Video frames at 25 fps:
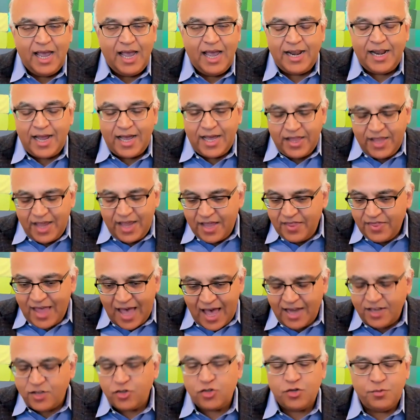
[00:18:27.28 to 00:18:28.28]
And
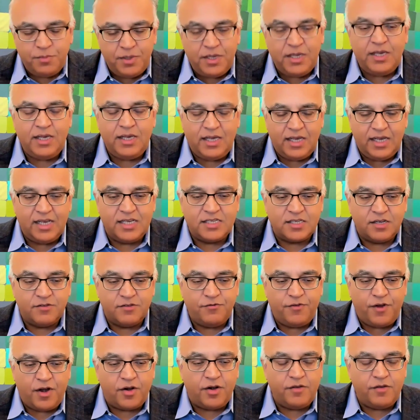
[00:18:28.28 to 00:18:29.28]
that to me is a
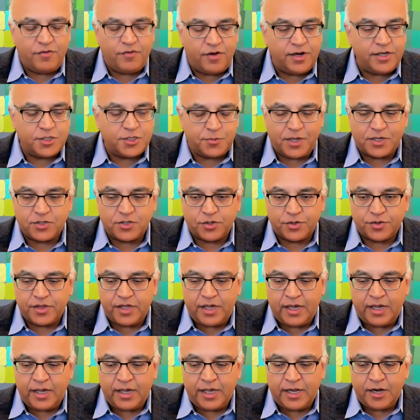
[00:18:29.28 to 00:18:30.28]
very, very special
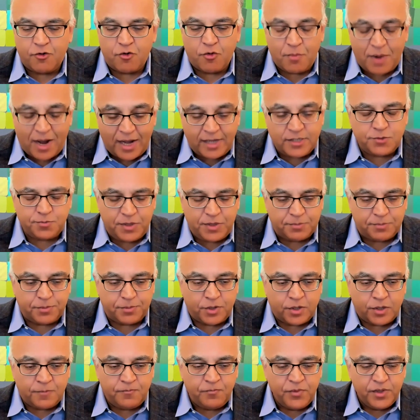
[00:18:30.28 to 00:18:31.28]
thing. And it reminds
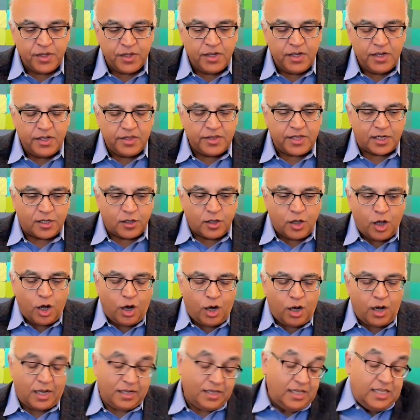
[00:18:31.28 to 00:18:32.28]
people that
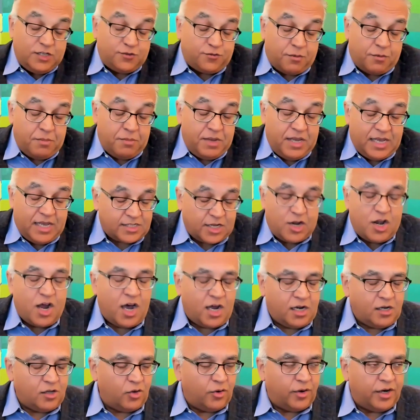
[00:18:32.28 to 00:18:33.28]
law, at least for me as a
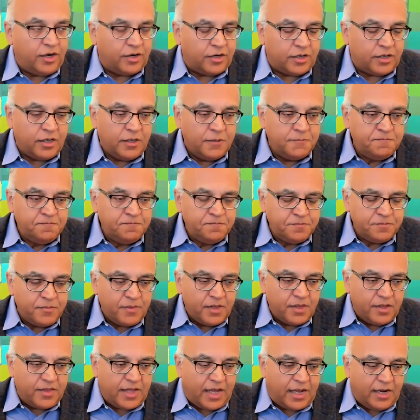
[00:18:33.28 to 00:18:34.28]
non-lawyer,
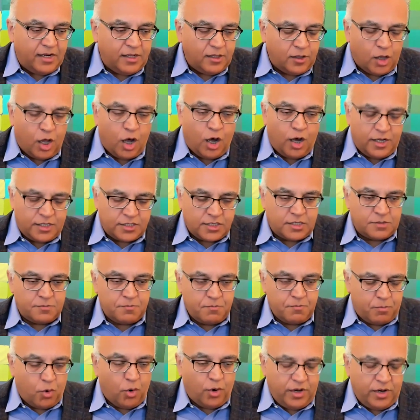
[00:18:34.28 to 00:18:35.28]
that law, as
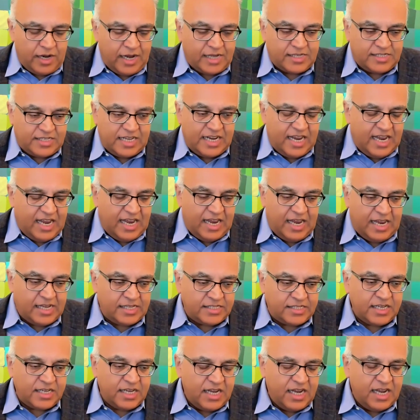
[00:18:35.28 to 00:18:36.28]
important as it
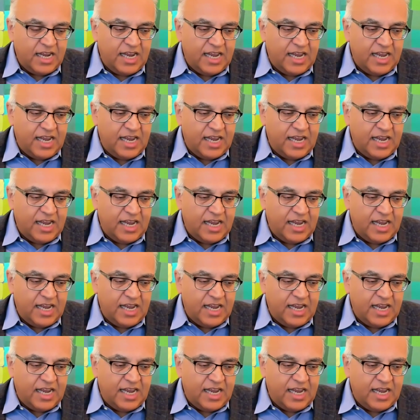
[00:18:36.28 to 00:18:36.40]
is